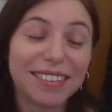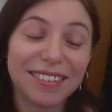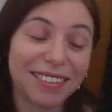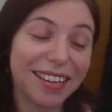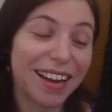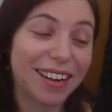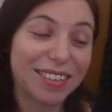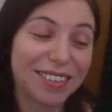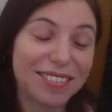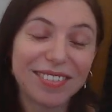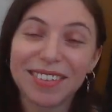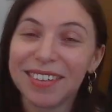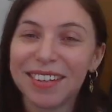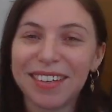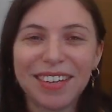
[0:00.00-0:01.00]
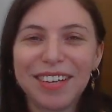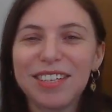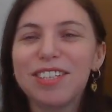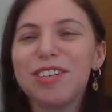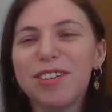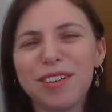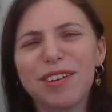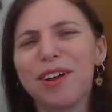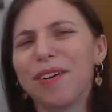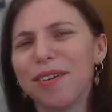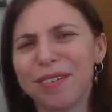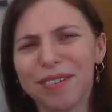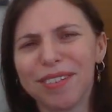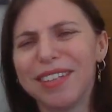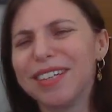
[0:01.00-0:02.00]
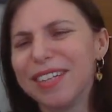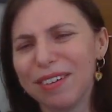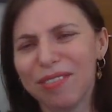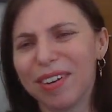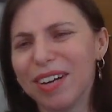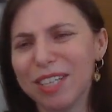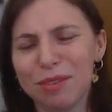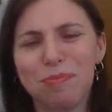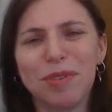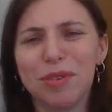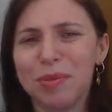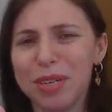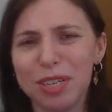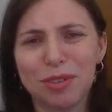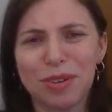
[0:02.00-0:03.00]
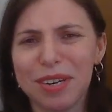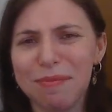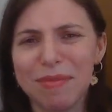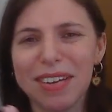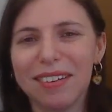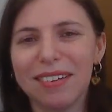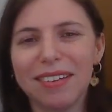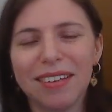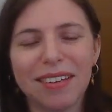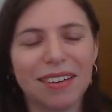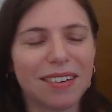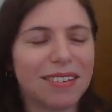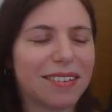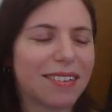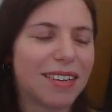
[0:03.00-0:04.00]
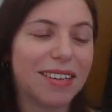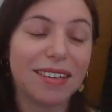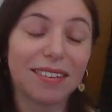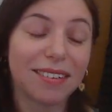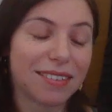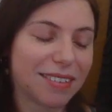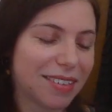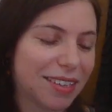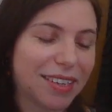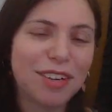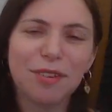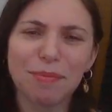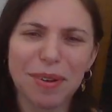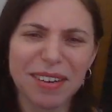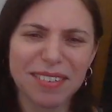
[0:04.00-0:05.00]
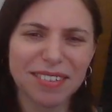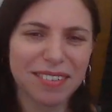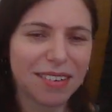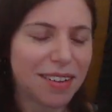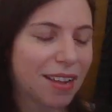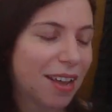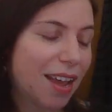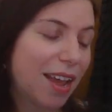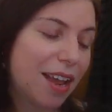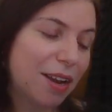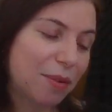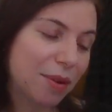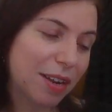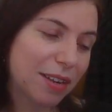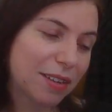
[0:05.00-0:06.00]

Yeah. So you can know the difference between treatment, you know? Like, can you imagine? Anyway,